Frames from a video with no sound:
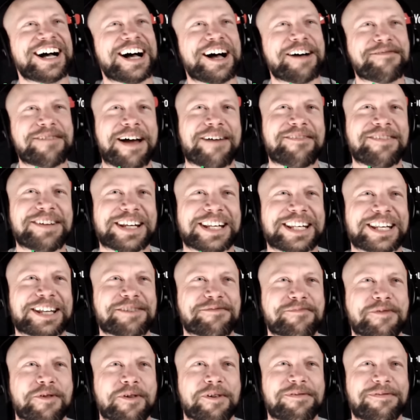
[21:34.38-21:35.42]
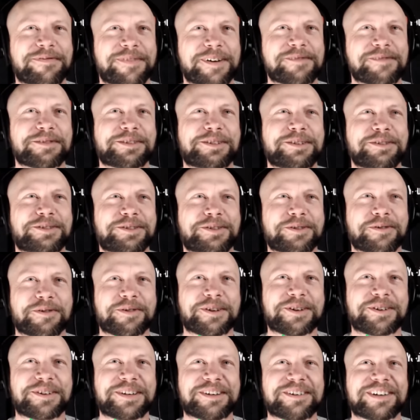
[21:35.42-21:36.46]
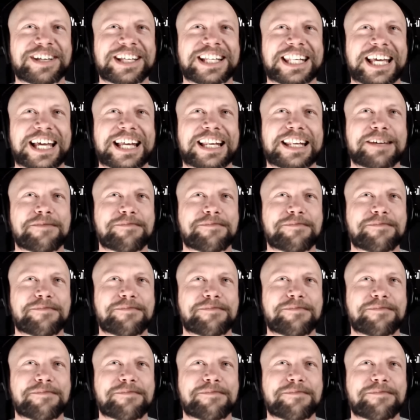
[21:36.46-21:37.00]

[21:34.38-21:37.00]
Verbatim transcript: I'm having a little more fun with tutorial unit lately mm.